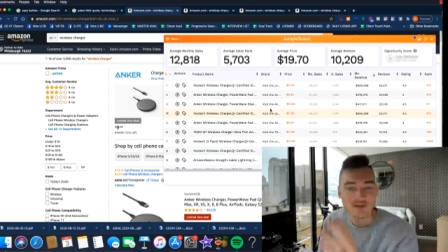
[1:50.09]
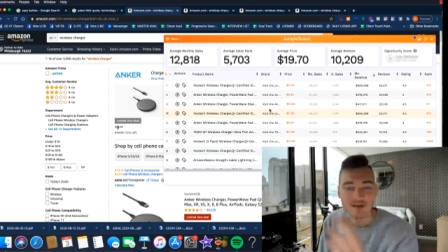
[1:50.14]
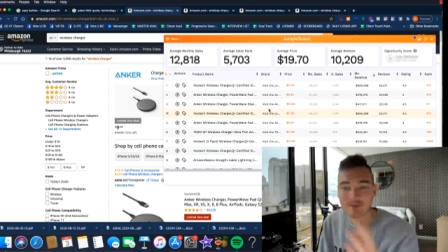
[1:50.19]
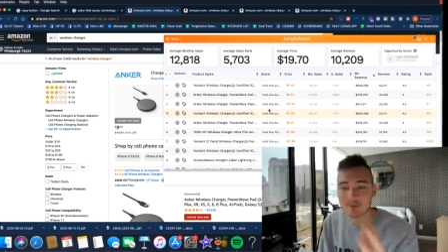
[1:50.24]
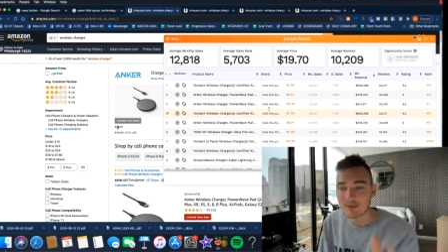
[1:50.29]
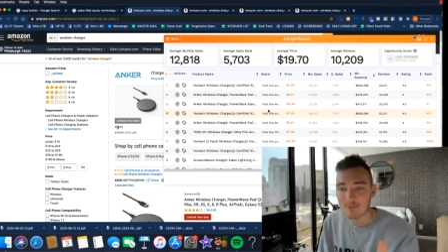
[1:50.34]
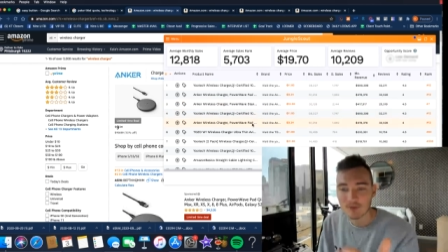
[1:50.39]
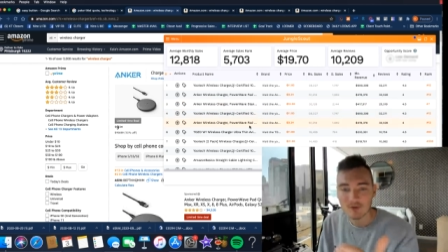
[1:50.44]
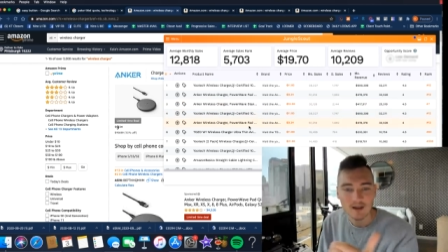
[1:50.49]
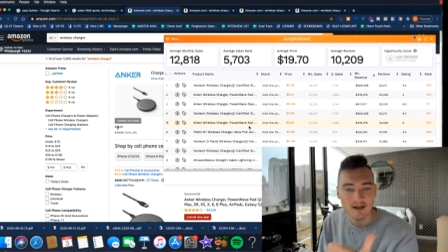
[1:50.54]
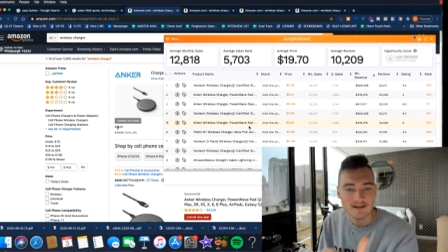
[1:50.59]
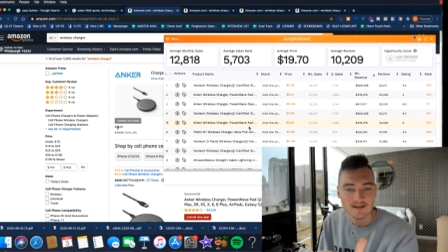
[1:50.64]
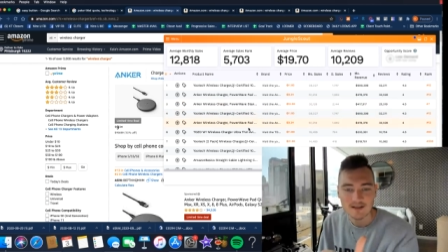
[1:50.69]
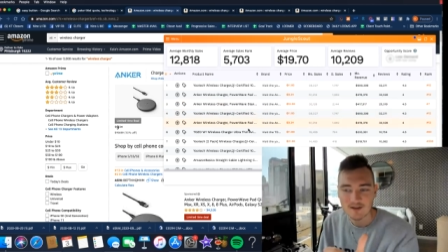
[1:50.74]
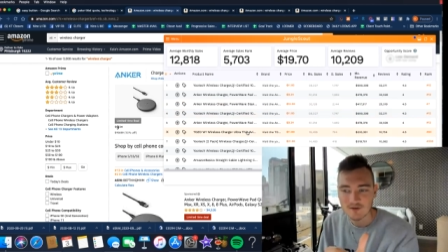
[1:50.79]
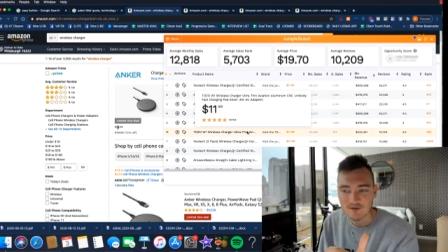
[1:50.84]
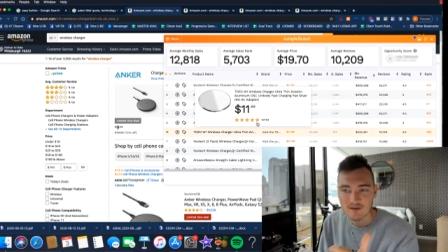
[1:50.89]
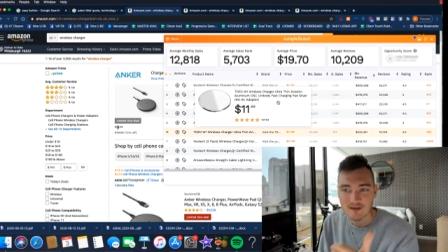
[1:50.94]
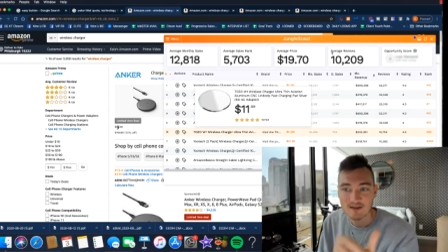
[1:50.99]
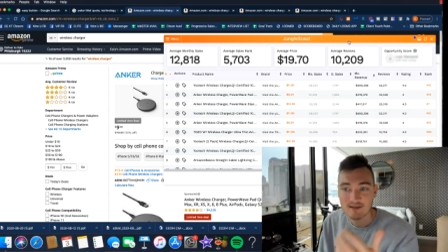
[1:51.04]
Some people like to
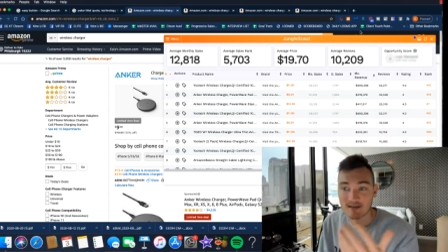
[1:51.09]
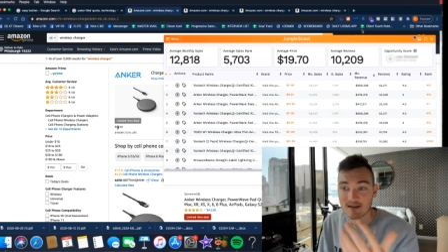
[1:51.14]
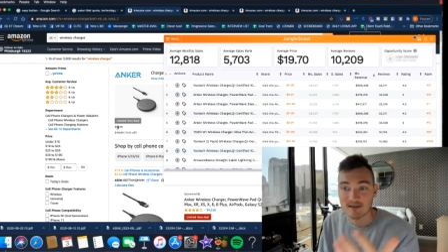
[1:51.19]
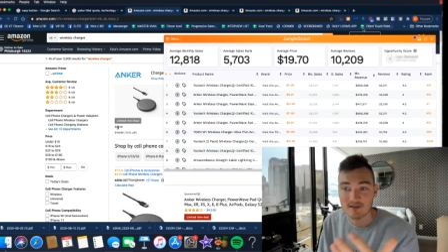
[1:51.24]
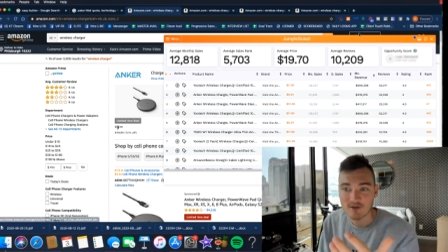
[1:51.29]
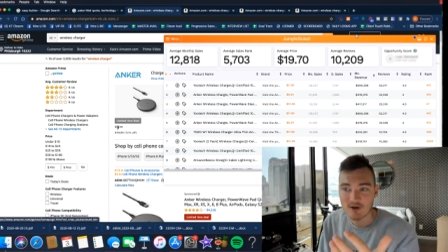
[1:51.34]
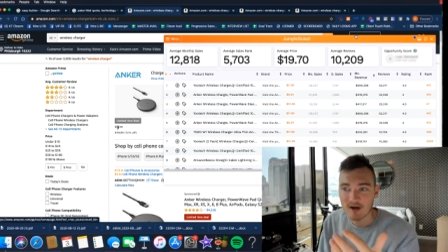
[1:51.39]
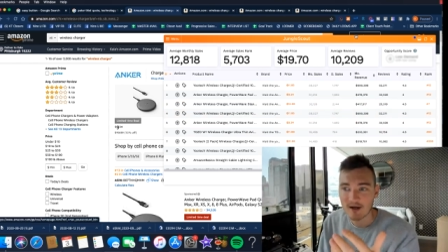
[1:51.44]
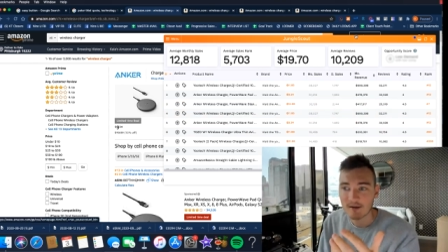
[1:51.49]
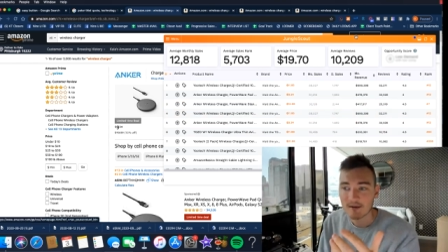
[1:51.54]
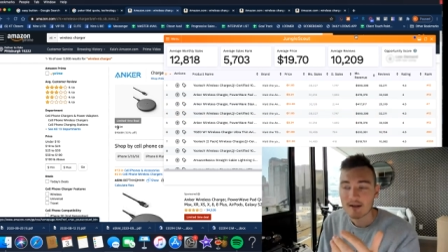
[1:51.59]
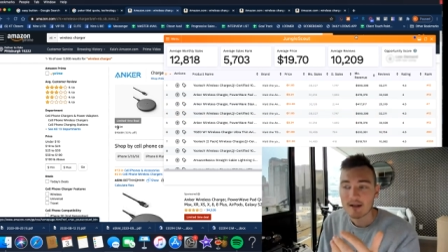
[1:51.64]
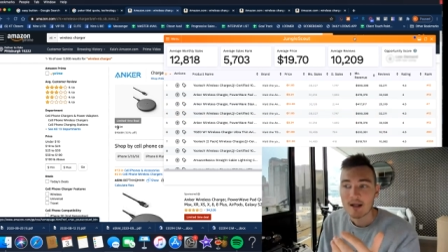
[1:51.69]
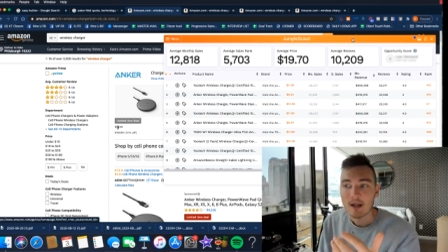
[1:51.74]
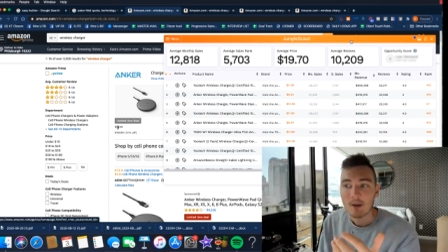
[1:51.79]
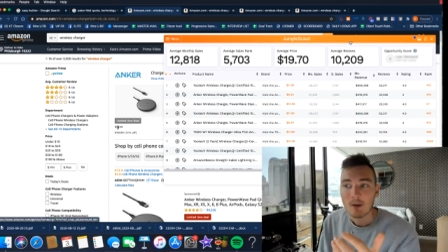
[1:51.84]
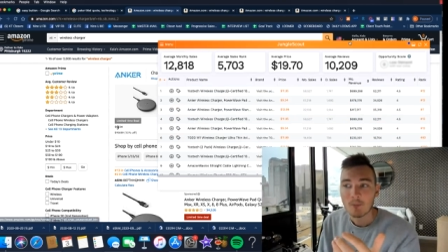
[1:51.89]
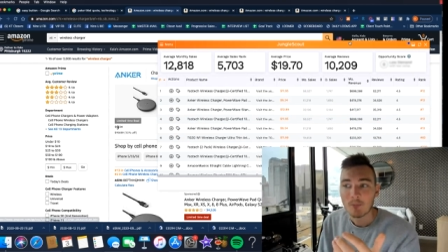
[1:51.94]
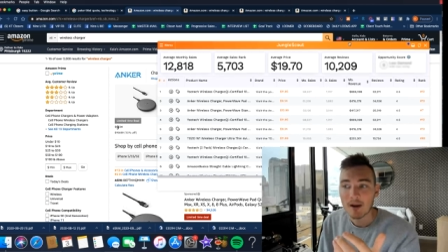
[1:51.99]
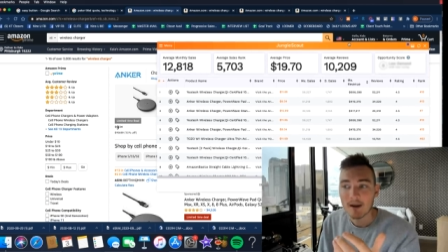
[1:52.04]
use this and it's great,
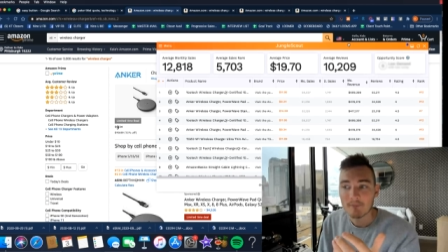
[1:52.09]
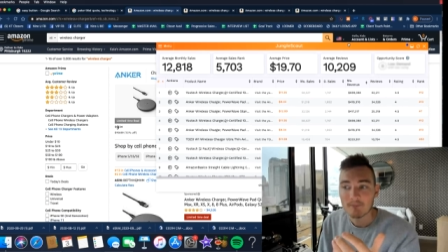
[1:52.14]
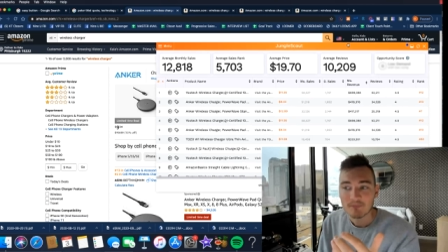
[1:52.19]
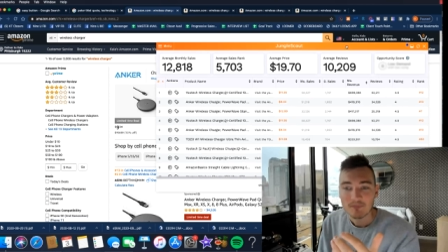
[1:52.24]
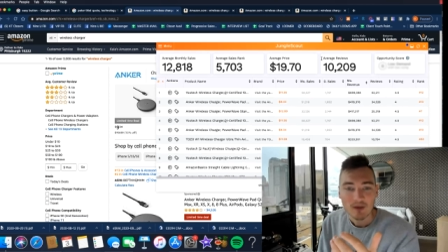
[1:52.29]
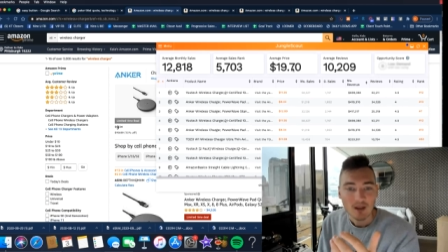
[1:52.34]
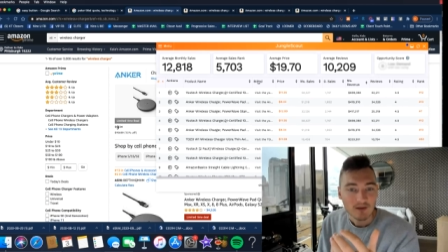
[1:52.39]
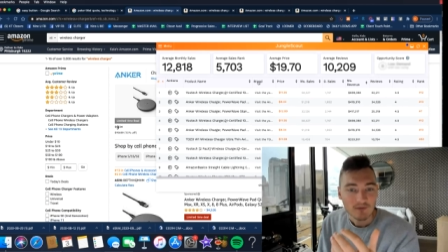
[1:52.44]
but